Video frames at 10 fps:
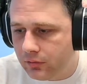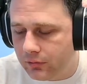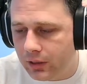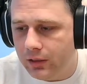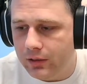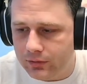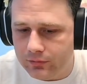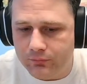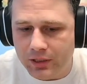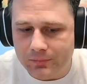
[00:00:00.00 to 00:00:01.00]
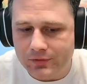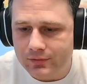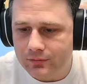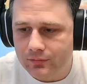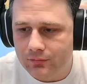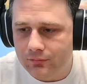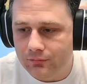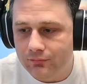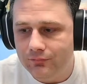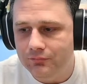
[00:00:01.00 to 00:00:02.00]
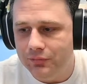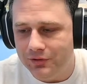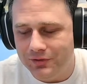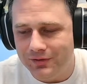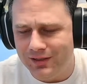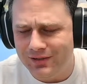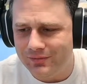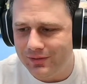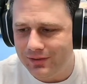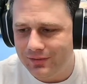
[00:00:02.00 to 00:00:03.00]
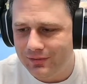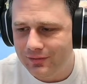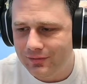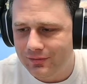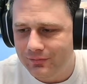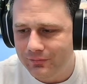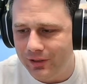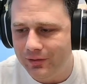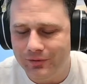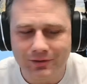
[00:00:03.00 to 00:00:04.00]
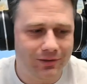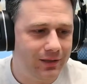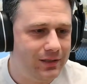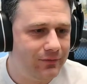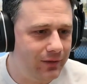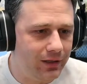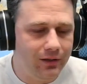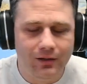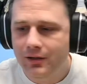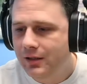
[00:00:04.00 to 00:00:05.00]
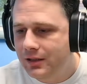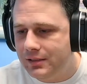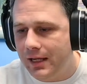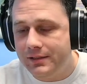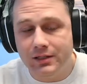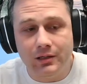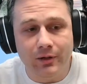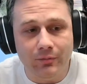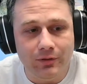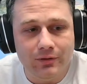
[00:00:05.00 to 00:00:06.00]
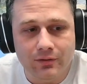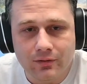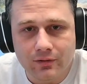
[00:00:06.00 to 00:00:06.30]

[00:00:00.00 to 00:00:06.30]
Okay, they do beeps. Bluetooth on is what? Pairing Bluetooth. That's funny. It's asking to pair Bluetooth.